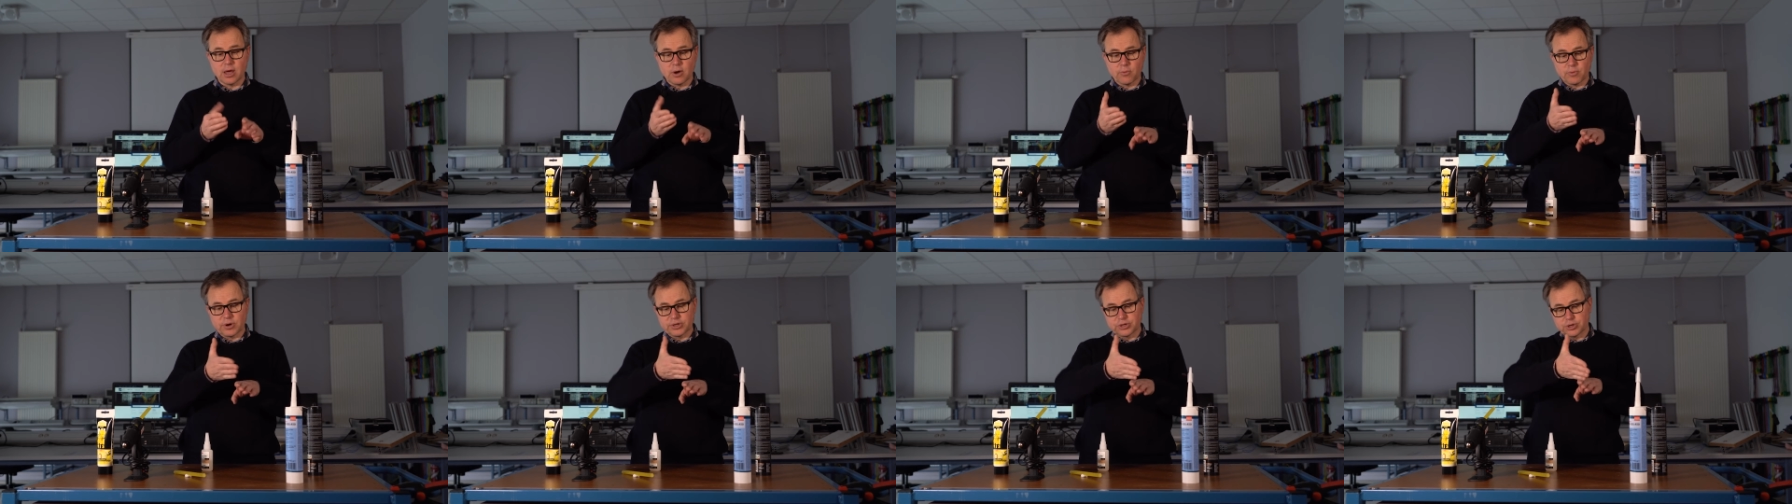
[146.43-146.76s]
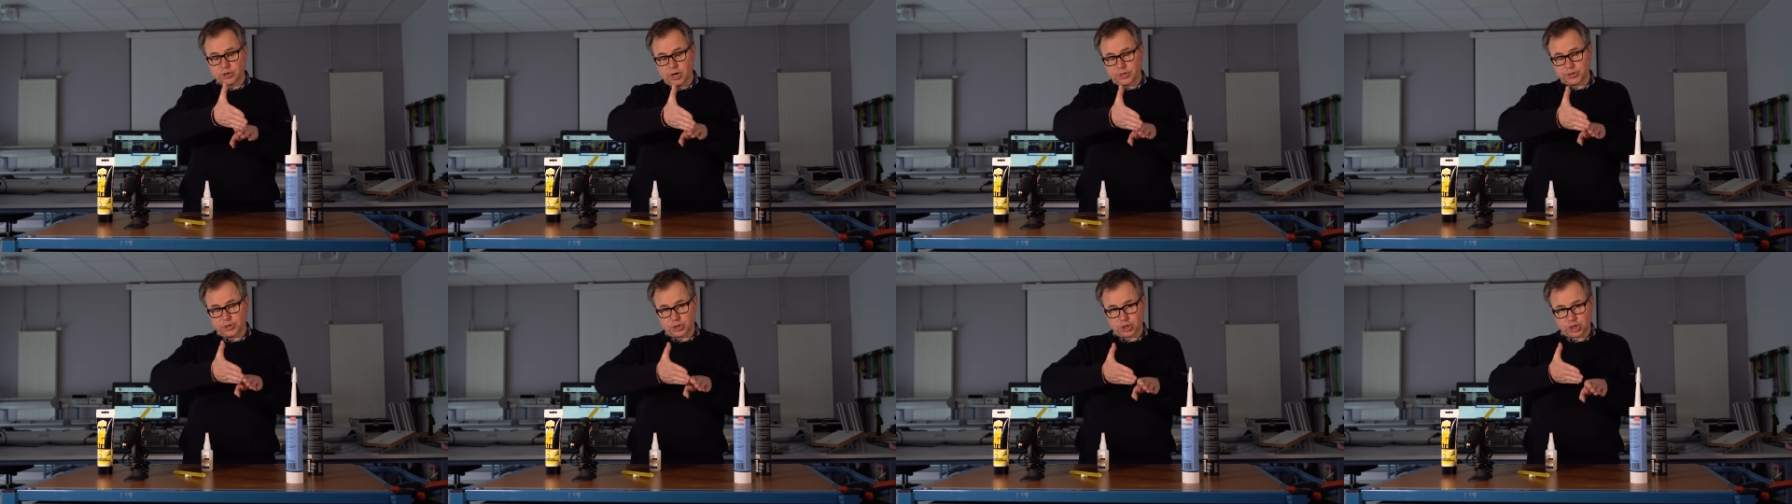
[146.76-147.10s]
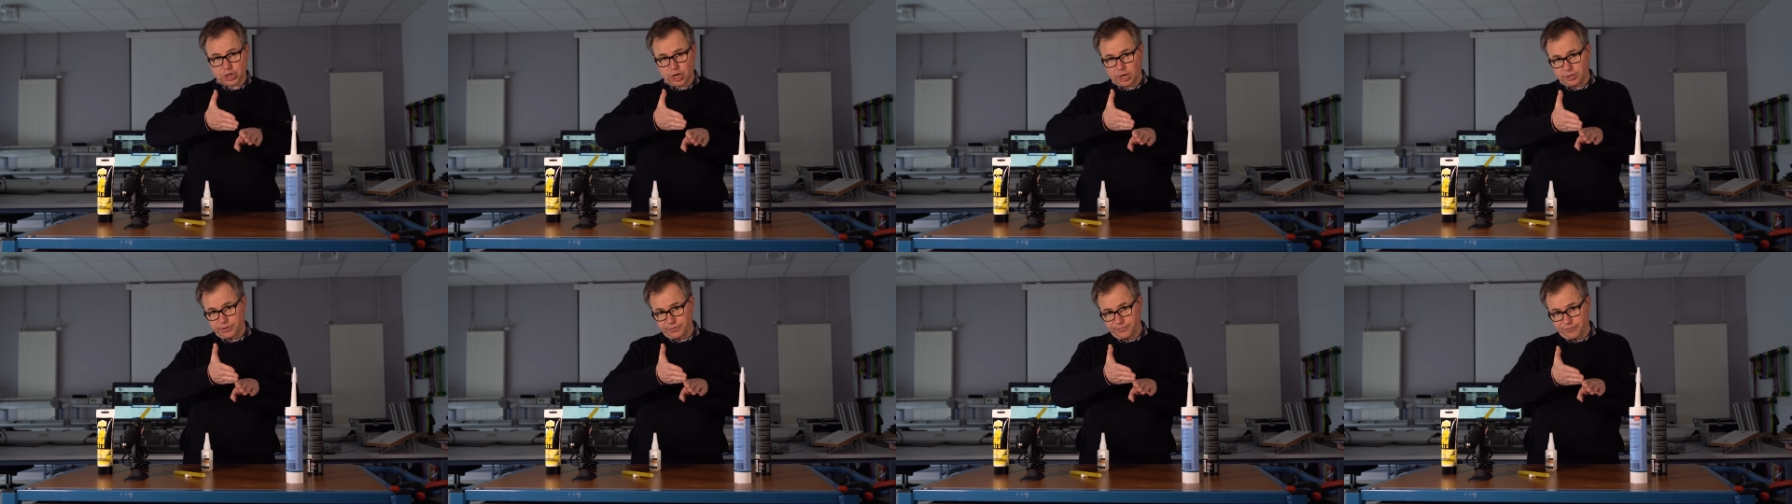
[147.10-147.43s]
when you got a
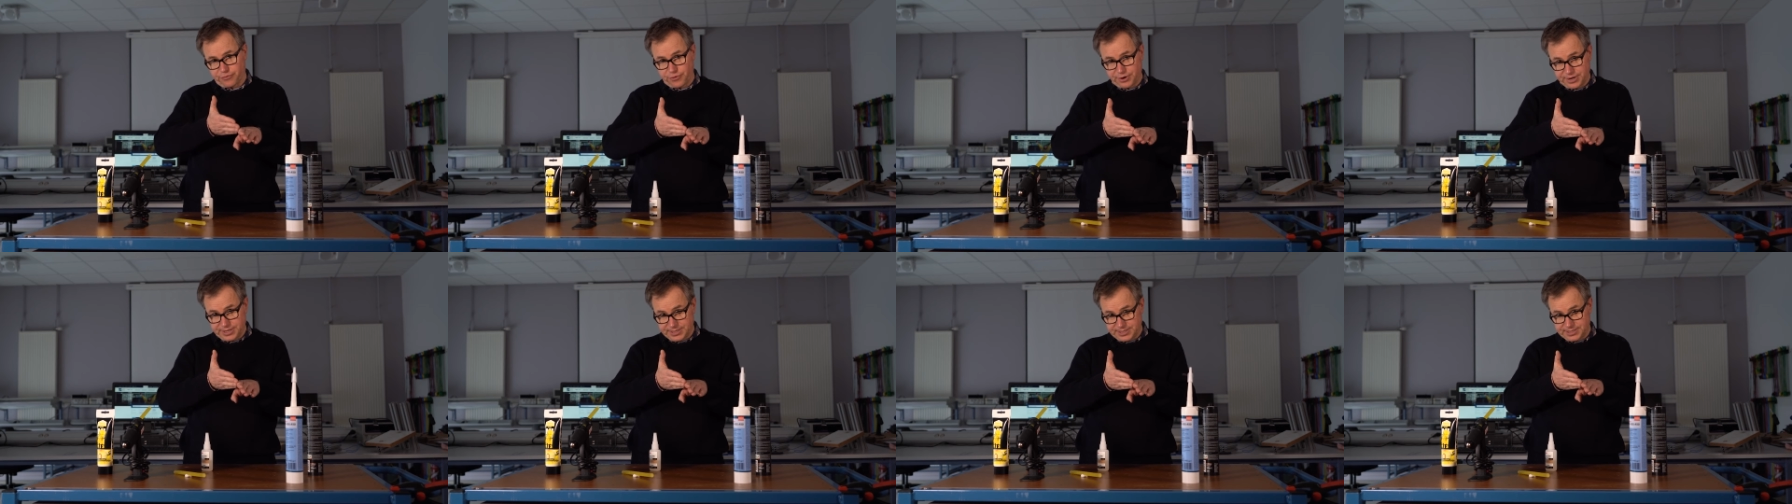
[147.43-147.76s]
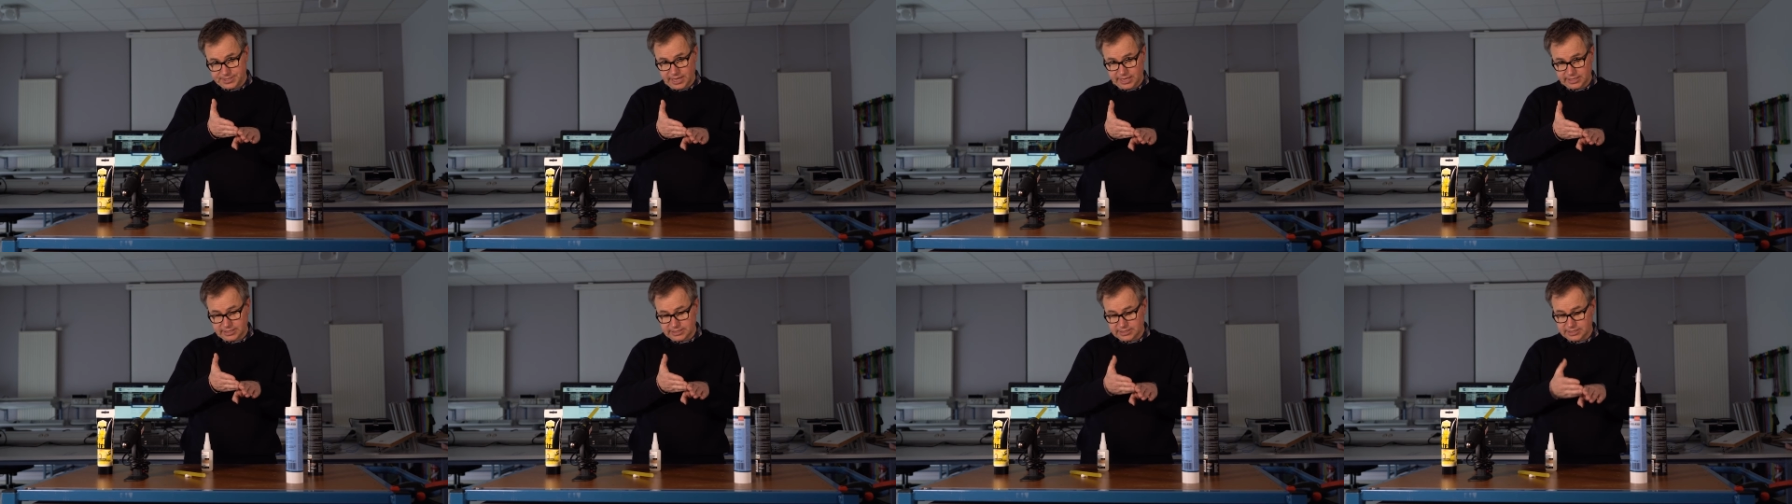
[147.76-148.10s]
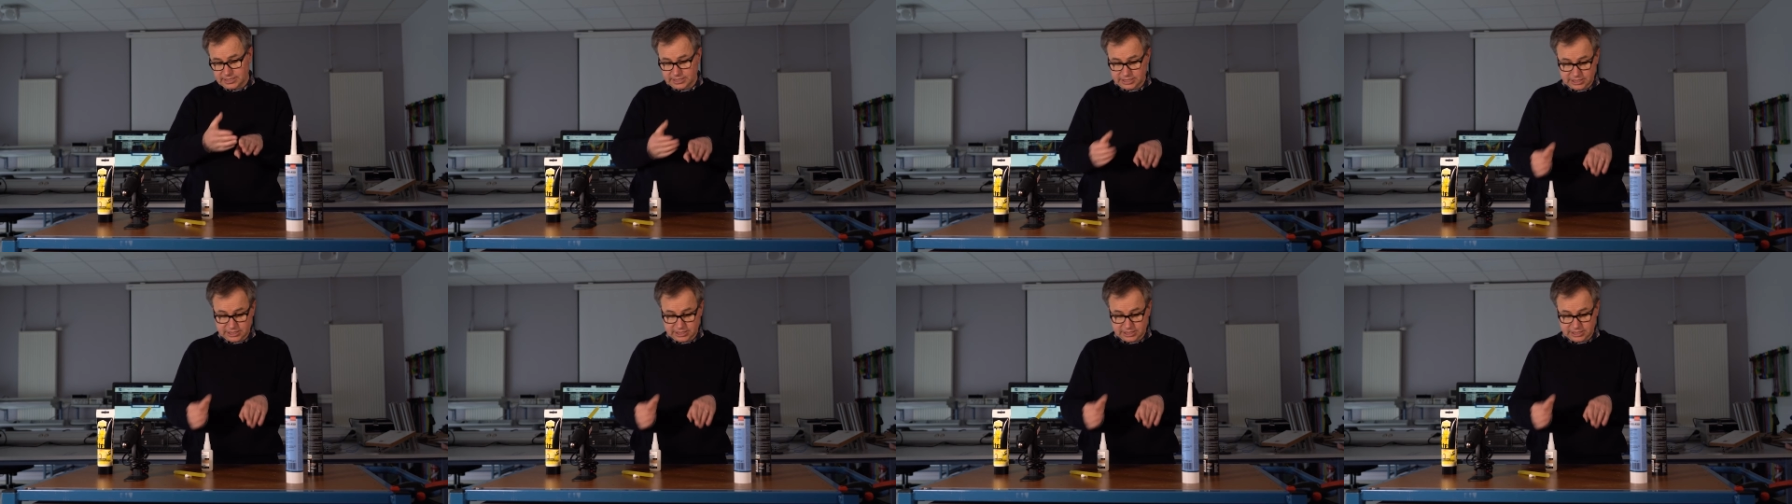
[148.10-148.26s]
cut, for instance.